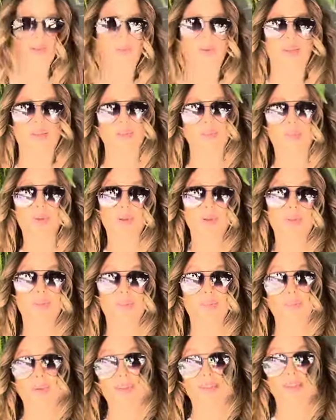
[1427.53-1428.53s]
with
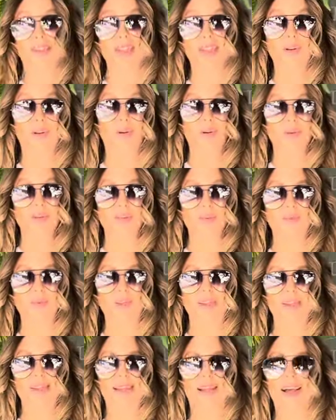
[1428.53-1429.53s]
boots, especially in autumn,
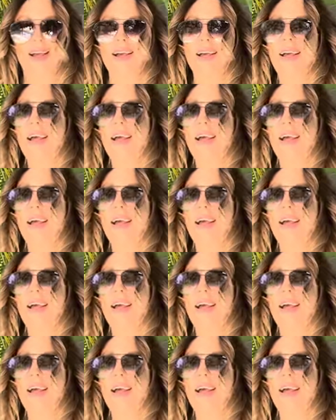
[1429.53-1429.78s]
winter.